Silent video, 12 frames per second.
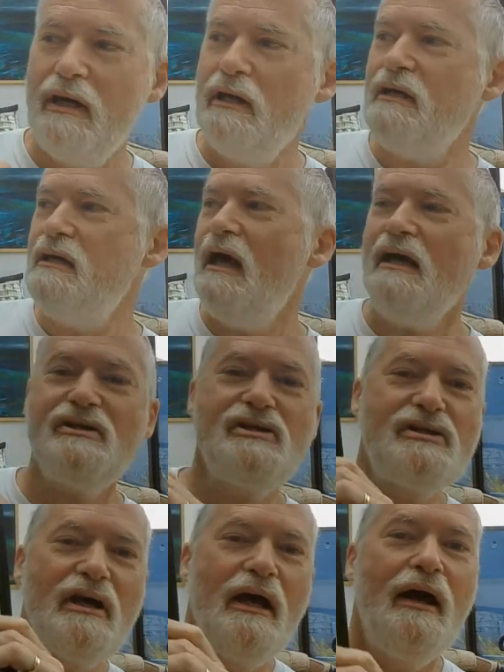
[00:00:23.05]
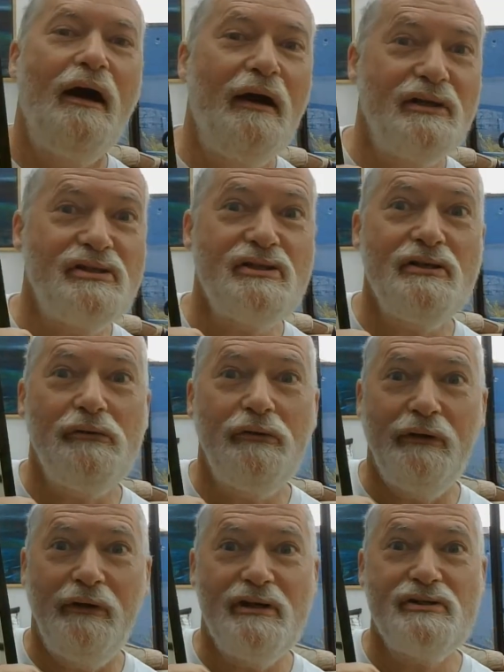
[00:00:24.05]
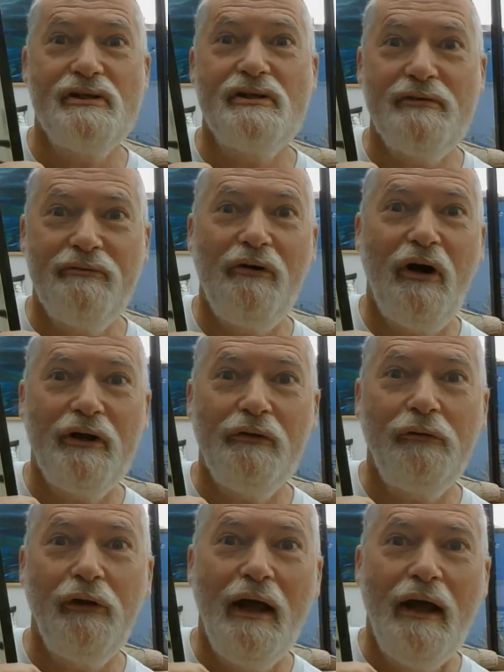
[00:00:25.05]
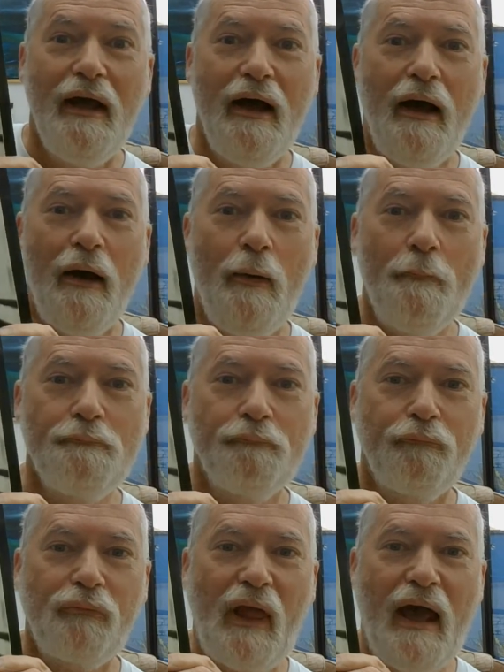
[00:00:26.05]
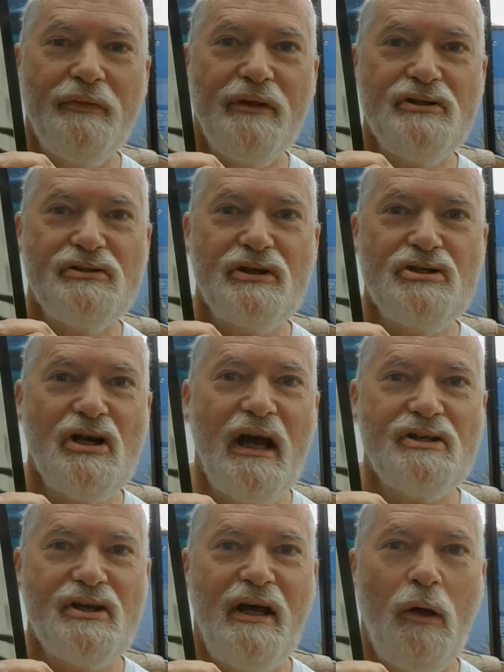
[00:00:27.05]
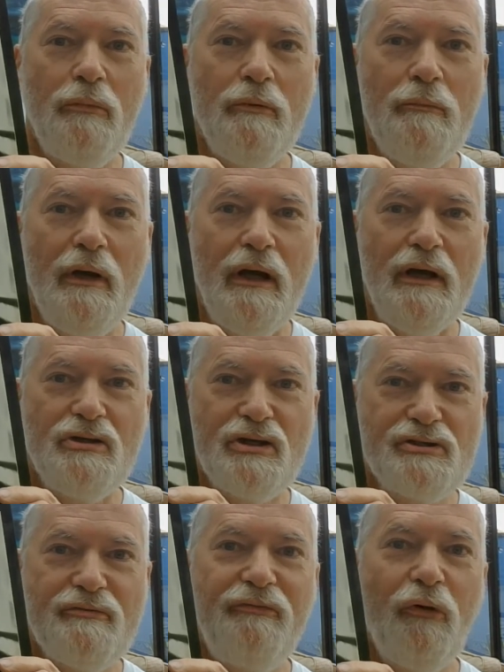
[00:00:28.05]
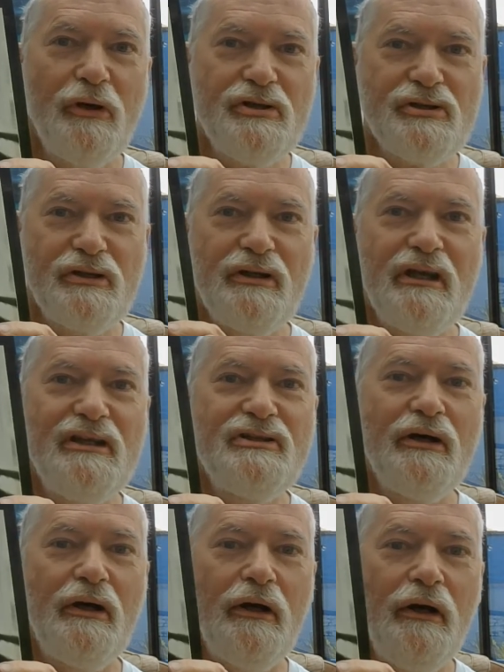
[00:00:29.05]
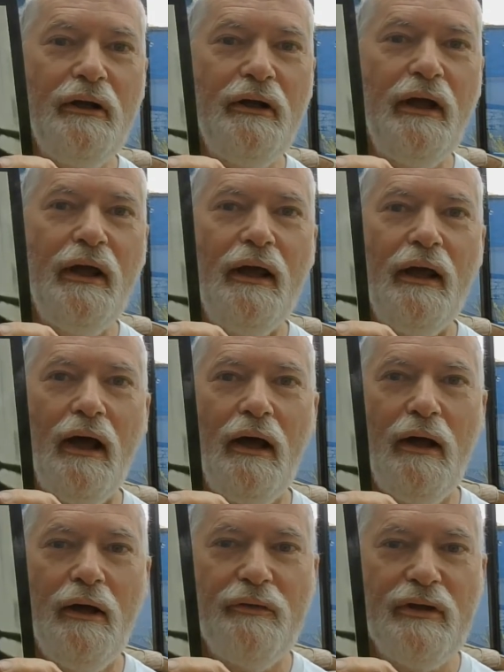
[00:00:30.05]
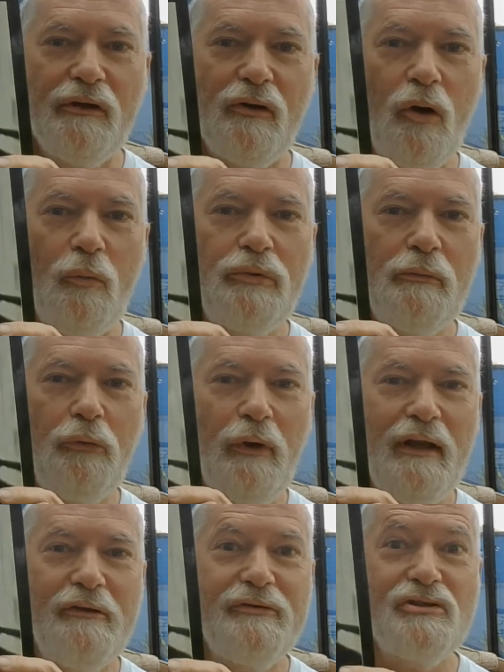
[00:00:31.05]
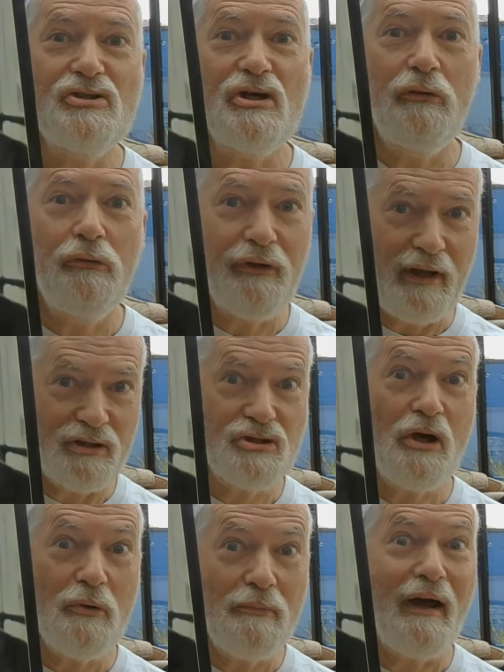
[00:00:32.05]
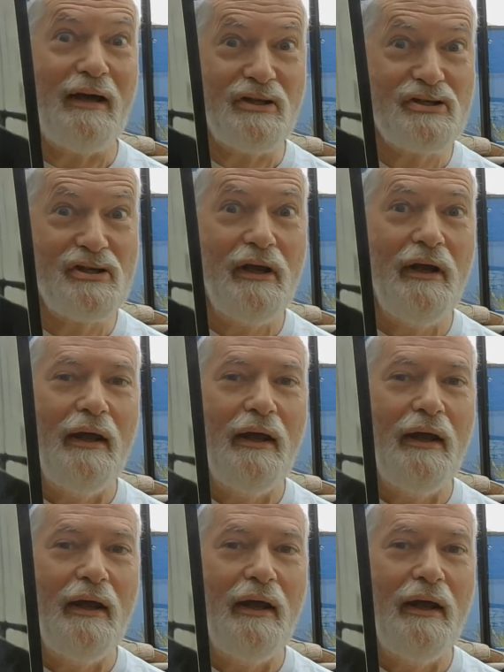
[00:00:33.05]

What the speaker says: Yes, I still listen to vinyl, and this is a jazz album, just a voice and guitar. The incomparable Ella Fitzgerald and Joe Pass.